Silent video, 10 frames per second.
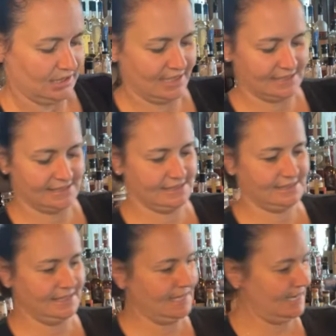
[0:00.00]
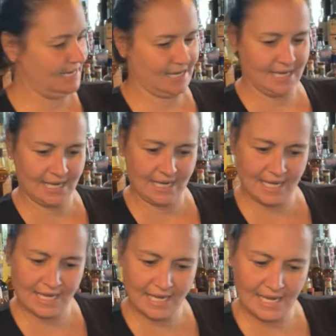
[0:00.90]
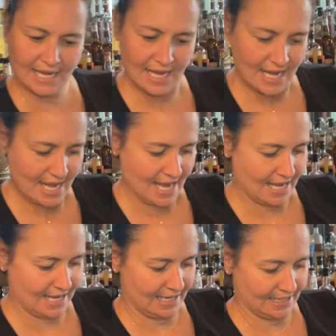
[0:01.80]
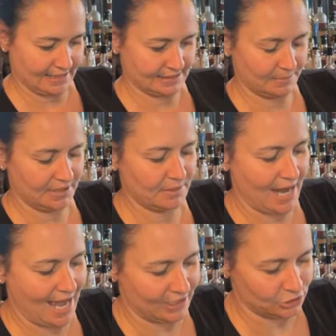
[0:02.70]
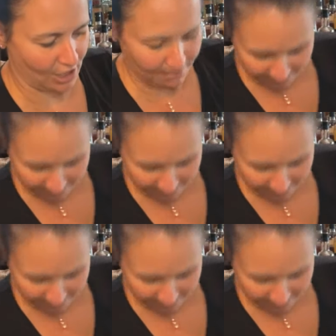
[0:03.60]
Let's see. And I'm gonna add a drop